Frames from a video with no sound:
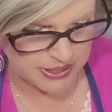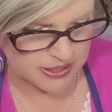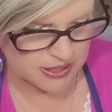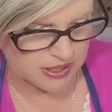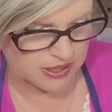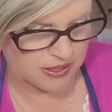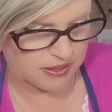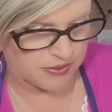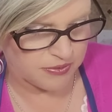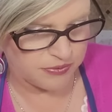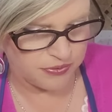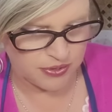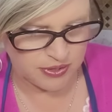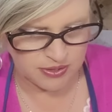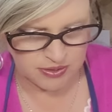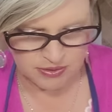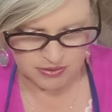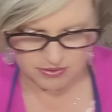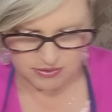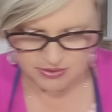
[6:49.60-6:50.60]
bit of
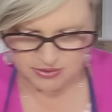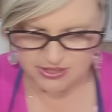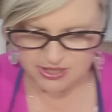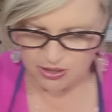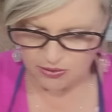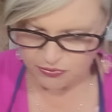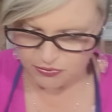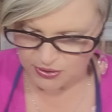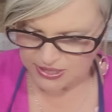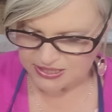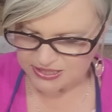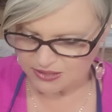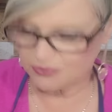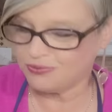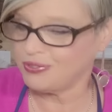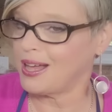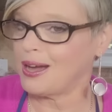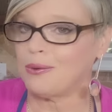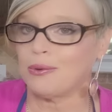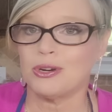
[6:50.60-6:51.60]
self-rising
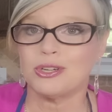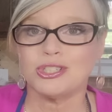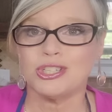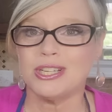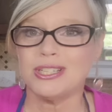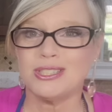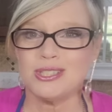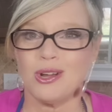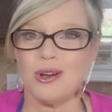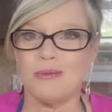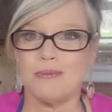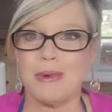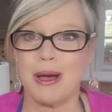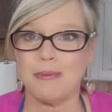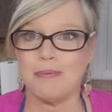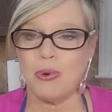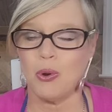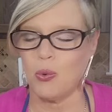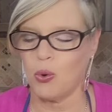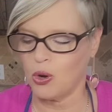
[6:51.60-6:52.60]
flour just on
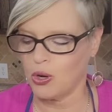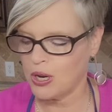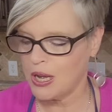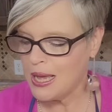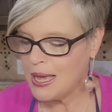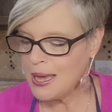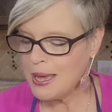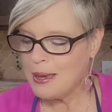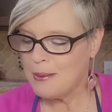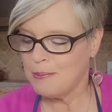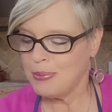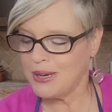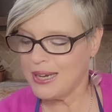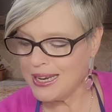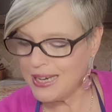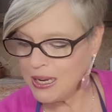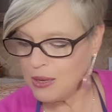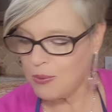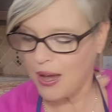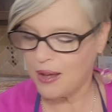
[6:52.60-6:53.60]
my board. But
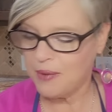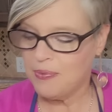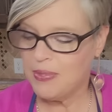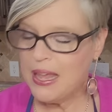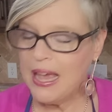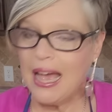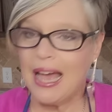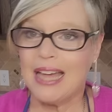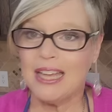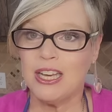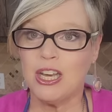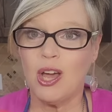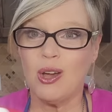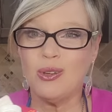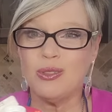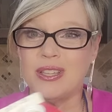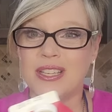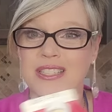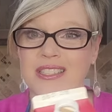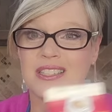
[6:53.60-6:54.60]
anyway, I
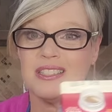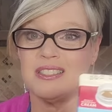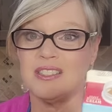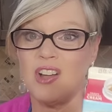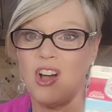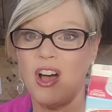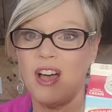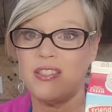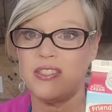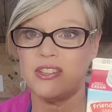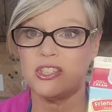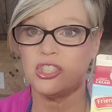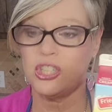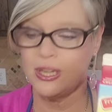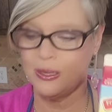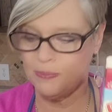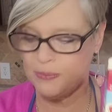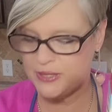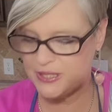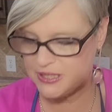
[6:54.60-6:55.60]
know this is not the
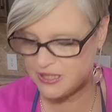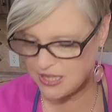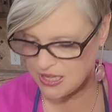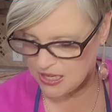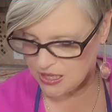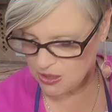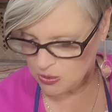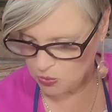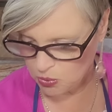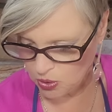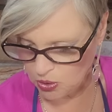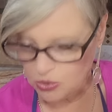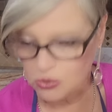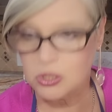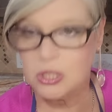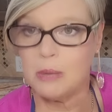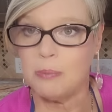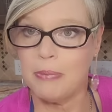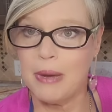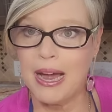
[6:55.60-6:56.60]
cheapest thing in the
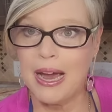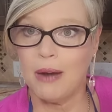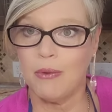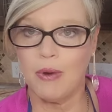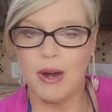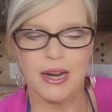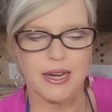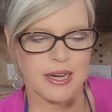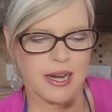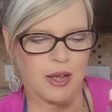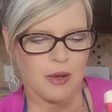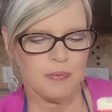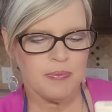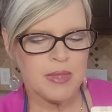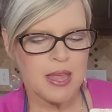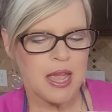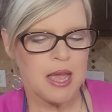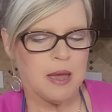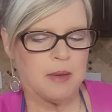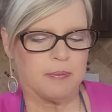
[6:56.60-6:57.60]
world to buy right now.
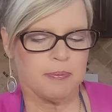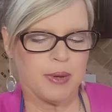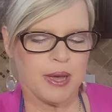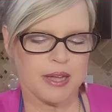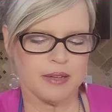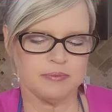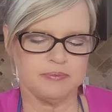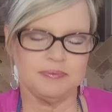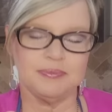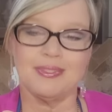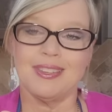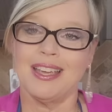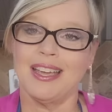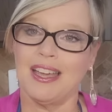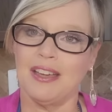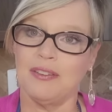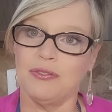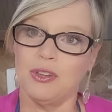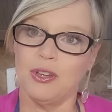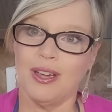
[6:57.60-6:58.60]
But
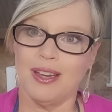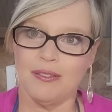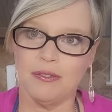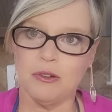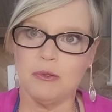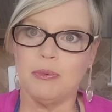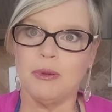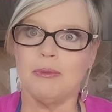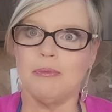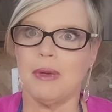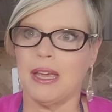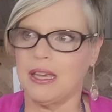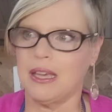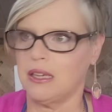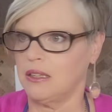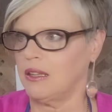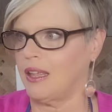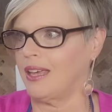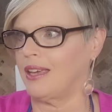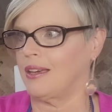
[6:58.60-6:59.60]
have you ever been
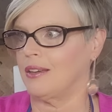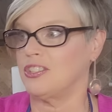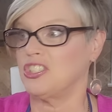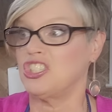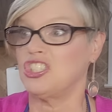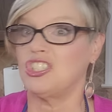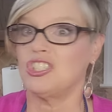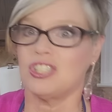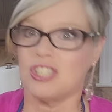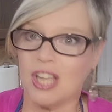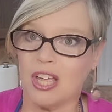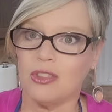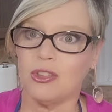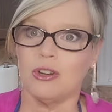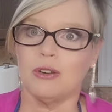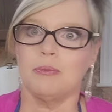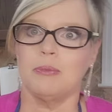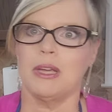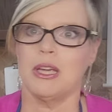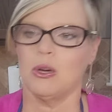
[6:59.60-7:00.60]
making like a
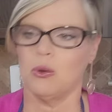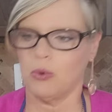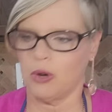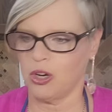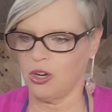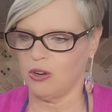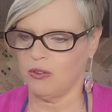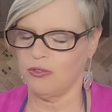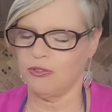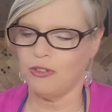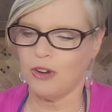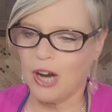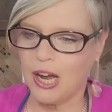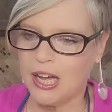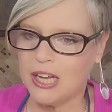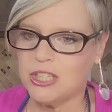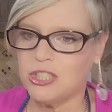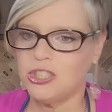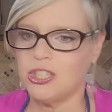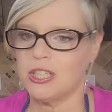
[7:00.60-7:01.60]
southern meal where you're
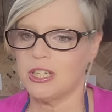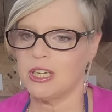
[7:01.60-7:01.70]
frying